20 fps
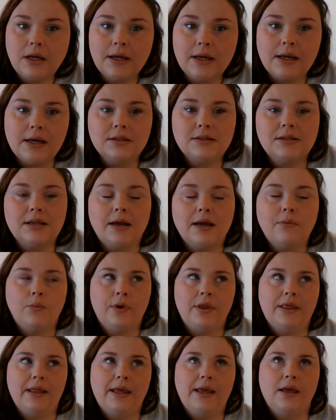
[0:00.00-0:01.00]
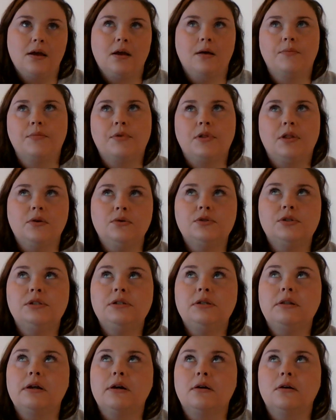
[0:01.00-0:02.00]
I guess, when they get up close
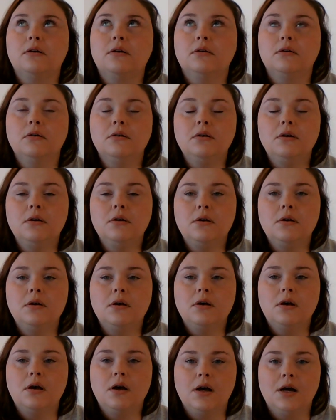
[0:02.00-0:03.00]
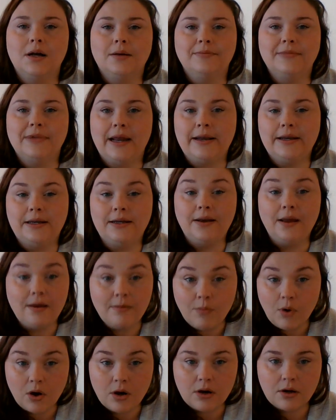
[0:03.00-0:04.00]
to their 90-day
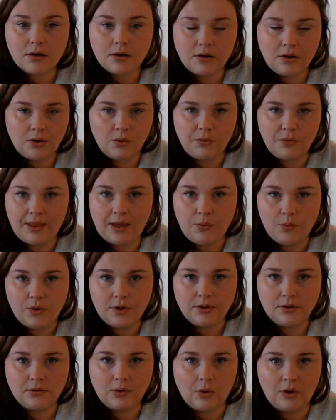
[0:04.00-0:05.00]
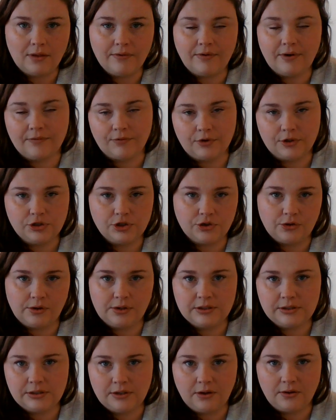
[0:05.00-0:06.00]
mark, you know, when they would qualify for
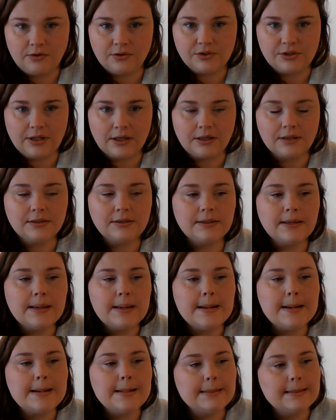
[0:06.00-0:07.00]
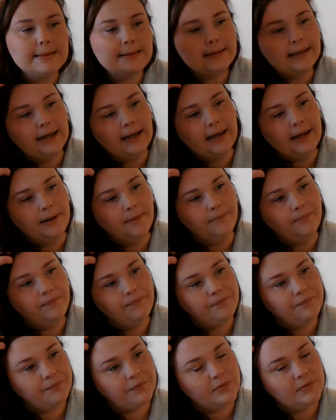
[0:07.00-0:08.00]
insurance and all those things.
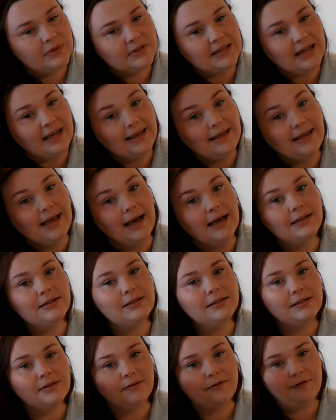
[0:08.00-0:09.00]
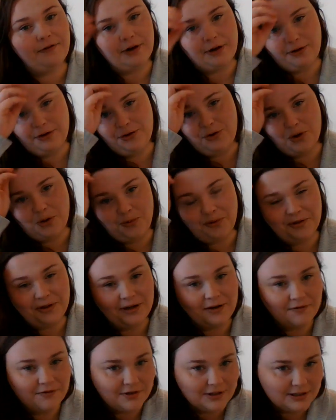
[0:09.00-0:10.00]
Because I guess it's a fairly normal
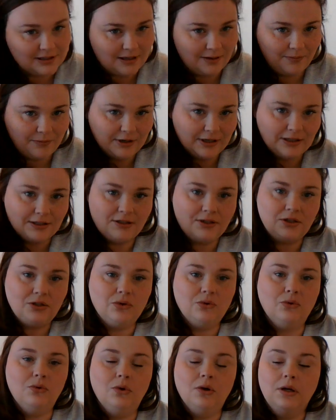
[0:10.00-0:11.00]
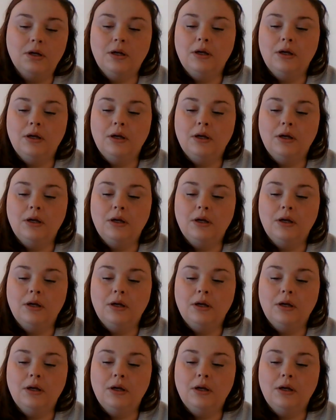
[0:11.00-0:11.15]
thing for this company to